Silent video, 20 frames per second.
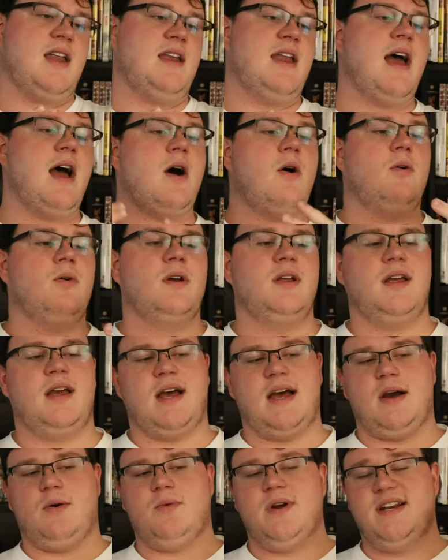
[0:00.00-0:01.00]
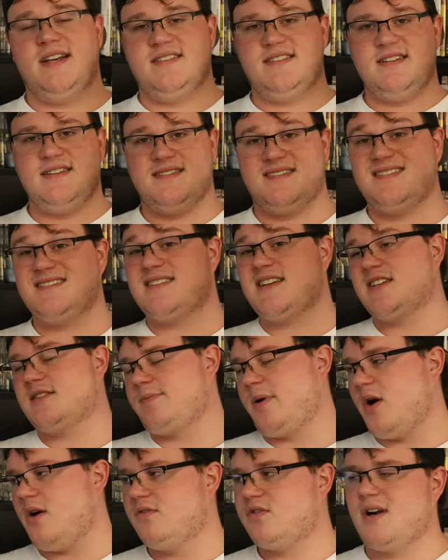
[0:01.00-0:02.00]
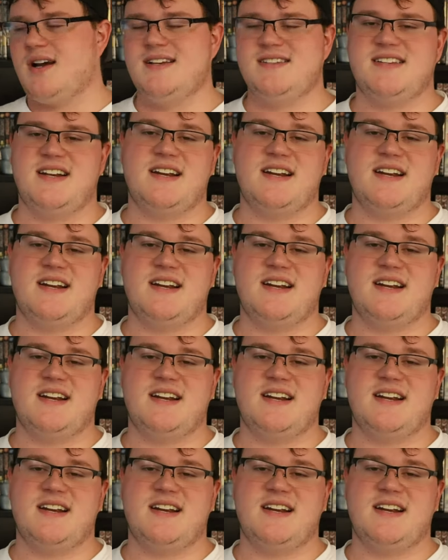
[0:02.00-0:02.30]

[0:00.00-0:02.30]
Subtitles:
Now, when his innocence gets pulverized,